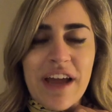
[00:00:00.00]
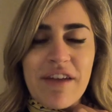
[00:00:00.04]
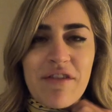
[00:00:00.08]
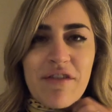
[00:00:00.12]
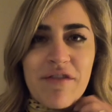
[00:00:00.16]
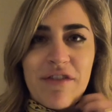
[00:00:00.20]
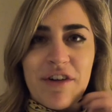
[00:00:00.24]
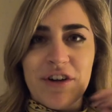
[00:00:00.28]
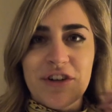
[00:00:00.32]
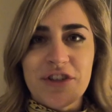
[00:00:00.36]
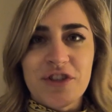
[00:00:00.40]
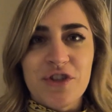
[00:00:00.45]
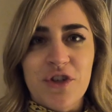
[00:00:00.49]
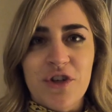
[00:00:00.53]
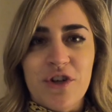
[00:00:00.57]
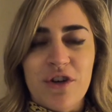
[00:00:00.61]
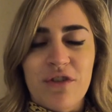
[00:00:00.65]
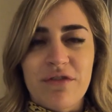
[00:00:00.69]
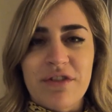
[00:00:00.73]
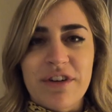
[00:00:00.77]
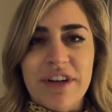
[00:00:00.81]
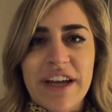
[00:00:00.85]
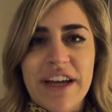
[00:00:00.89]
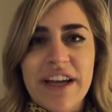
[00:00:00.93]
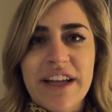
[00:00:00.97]
I have a very short
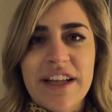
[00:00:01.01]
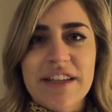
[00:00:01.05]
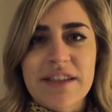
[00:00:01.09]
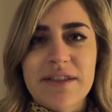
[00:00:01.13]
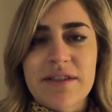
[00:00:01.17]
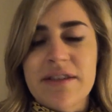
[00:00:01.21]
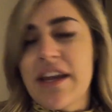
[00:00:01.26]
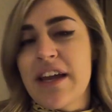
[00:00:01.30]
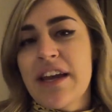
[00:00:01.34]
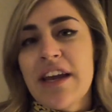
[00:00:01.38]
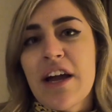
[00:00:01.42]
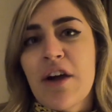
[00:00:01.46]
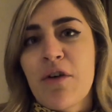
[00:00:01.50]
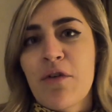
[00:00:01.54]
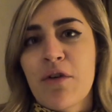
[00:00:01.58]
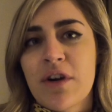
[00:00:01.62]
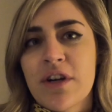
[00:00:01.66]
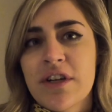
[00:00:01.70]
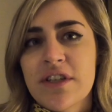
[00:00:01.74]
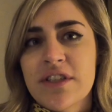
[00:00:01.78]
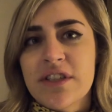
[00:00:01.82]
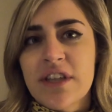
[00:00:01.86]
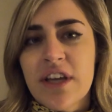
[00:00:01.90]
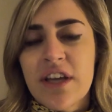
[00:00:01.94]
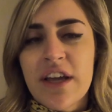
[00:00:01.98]
overnight. It's 10
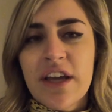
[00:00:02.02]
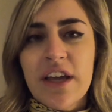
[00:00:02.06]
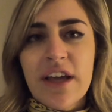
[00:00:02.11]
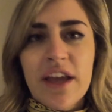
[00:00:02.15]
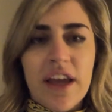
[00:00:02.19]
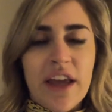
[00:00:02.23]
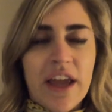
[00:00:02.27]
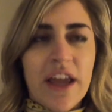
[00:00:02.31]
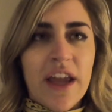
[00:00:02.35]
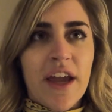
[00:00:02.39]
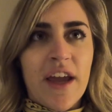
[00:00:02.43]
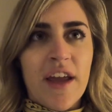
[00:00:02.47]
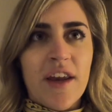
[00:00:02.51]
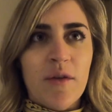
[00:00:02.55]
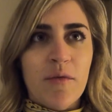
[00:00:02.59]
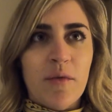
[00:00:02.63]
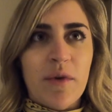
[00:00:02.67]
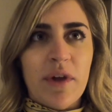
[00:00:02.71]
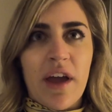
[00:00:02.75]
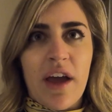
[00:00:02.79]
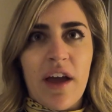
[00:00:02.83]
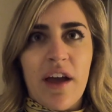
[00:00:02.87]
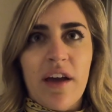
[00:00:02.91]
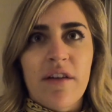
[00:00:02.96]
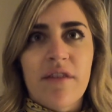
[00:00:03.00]
hours and
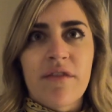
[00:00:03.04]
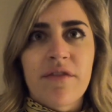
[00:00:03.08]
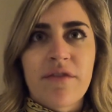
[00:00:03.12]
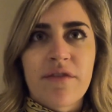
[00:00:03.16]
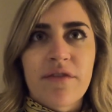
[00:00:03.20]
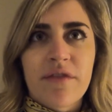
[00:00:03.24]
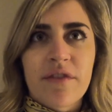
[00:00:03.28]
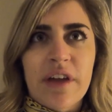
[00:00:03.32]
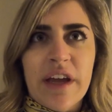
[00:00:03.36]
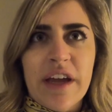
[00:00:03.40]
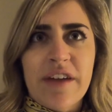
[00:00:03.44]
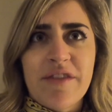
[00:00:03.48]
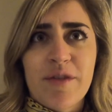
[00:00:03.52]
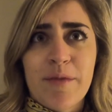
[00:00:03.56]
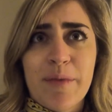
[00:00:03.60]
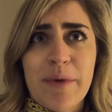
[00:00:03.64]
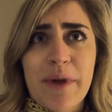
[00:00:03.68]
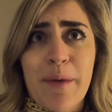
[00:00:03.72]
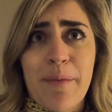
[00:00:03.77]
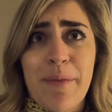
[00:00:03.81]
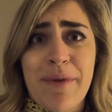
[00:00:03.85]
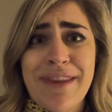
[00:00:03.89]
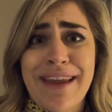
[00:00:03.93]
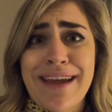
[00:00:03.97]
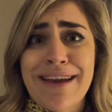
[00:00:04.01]
I have to be
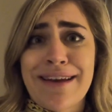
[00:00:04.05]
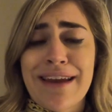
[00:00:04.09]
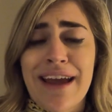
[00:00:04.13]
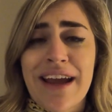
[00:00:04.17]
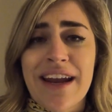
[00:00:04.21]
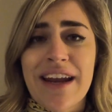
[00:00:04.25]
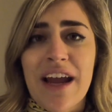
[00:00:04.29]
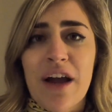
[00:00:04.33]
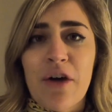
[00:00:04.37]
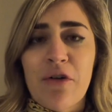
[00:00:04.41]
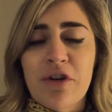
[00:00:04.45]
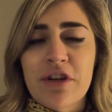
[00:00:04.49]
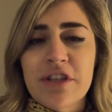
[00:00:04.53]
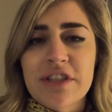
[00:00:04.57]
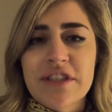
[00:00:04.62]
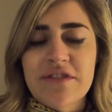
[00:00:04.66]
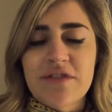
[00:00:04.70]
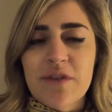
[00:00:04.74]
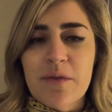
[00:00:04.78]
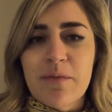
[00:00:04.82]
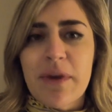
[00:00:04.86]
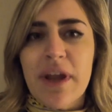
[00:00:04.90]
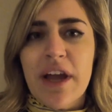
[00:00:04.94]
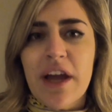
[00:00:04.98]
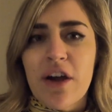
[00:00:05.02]
up in like 9 hours
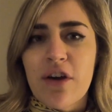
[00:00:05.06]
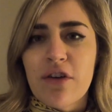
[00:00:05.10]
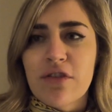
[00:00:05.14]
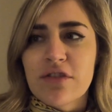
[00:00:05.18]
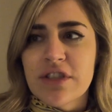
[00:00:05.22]
from now.